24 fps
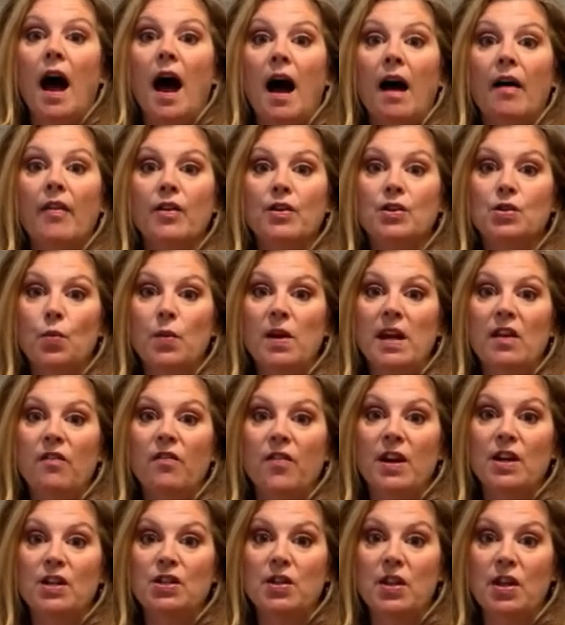There's weak
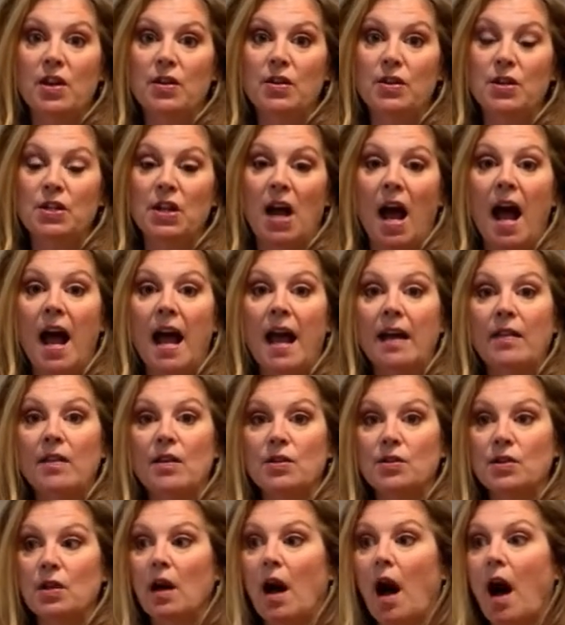fish that are dying.
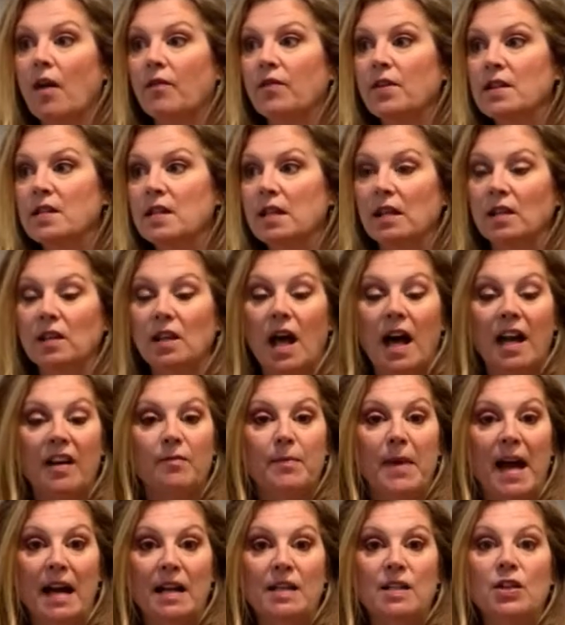There's obviously a lot of
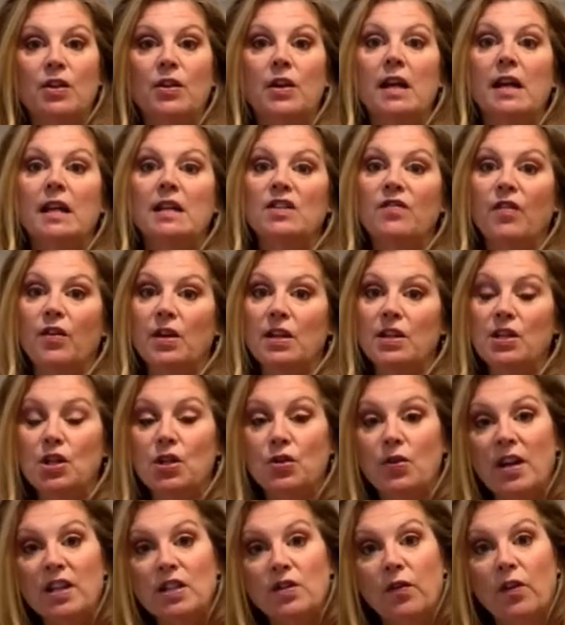bacteria. It's very
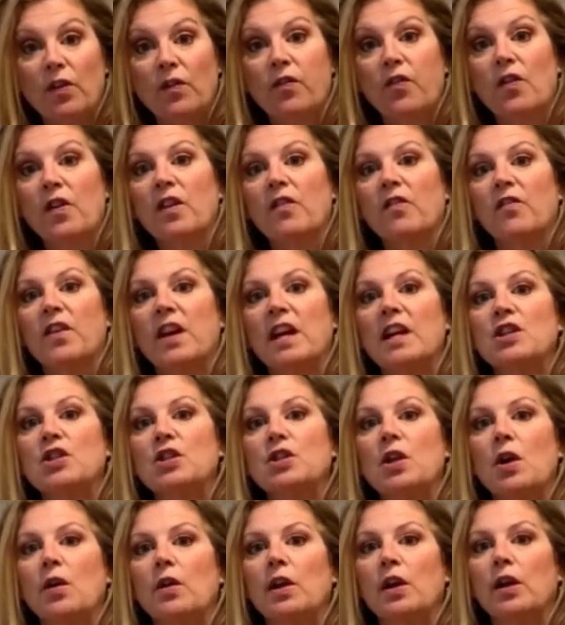stressful for the fish,
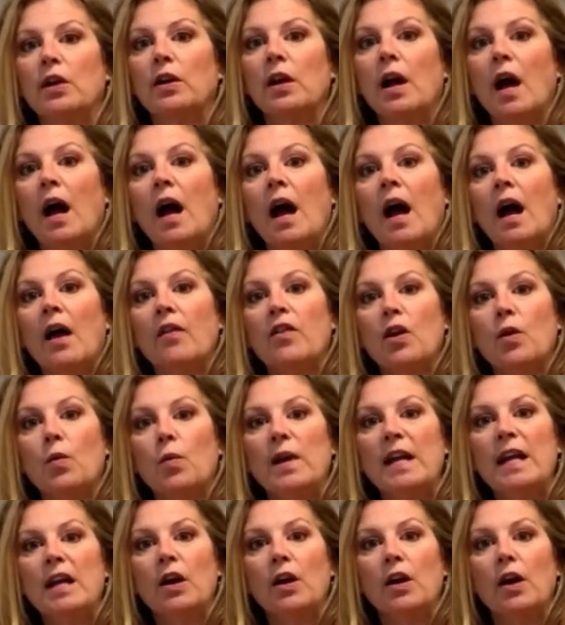so they're
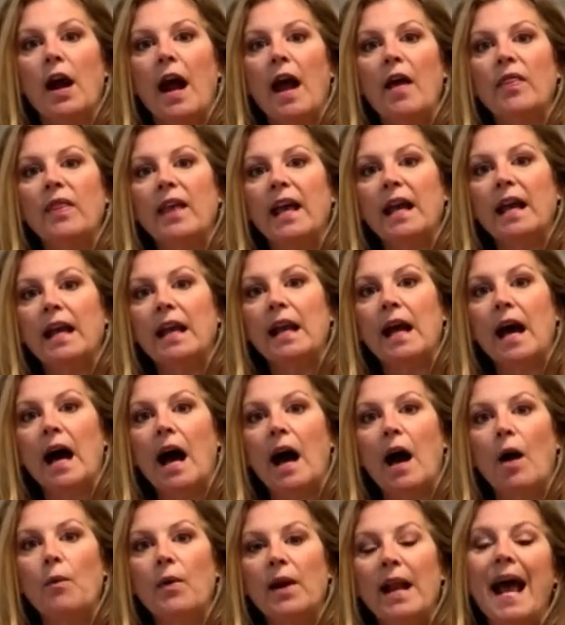weaker. And then
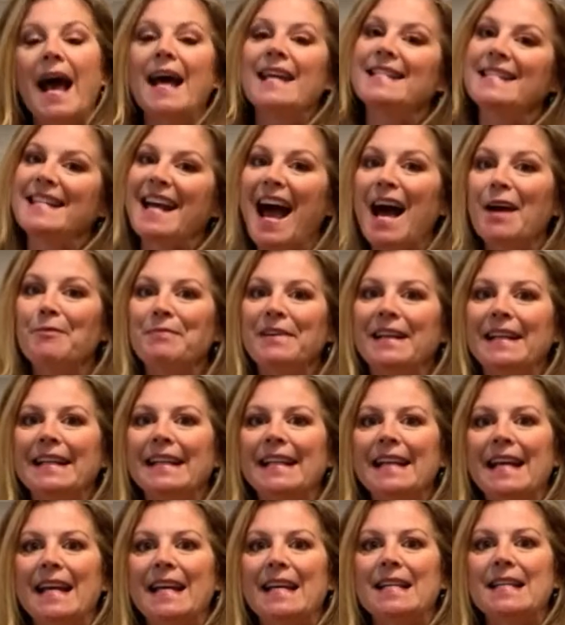what has to
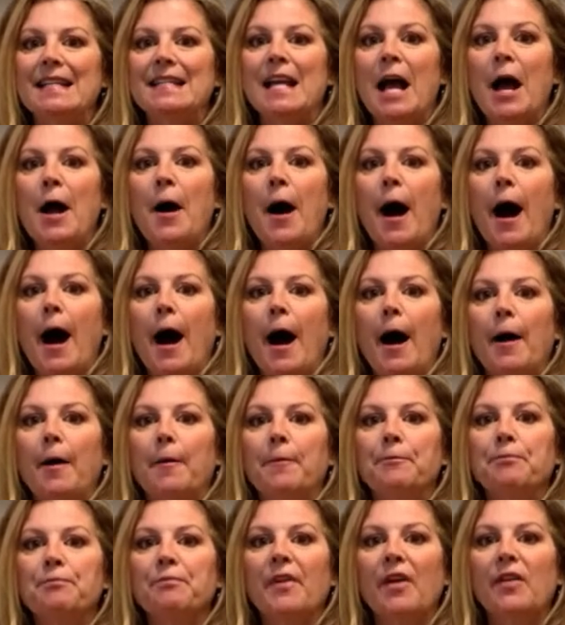happen is
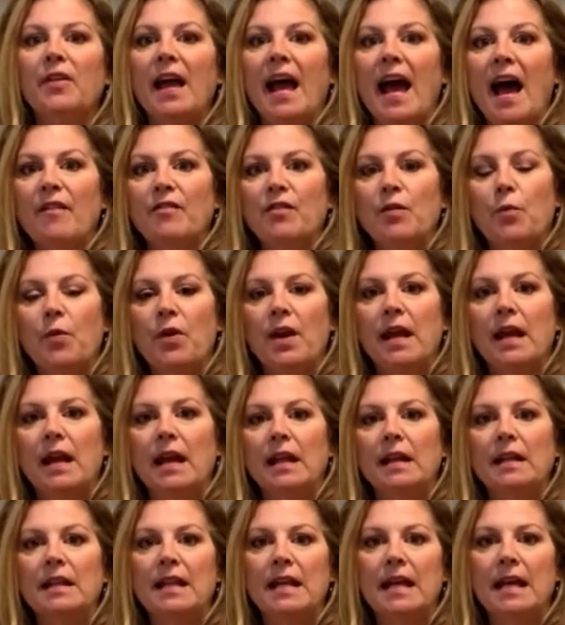they have to bring
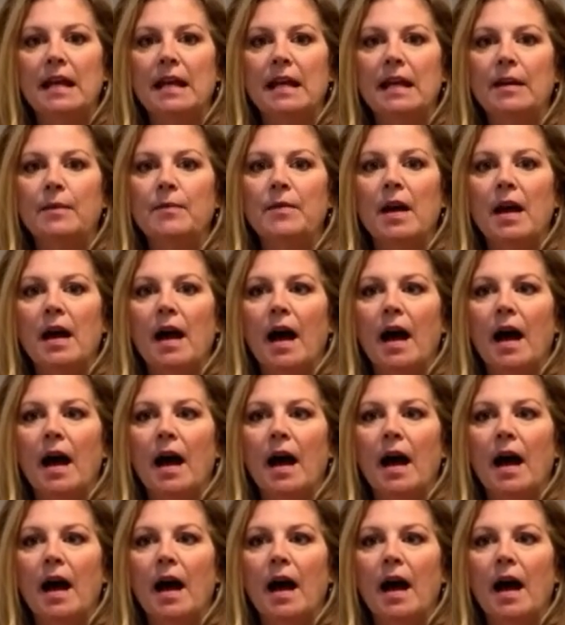in the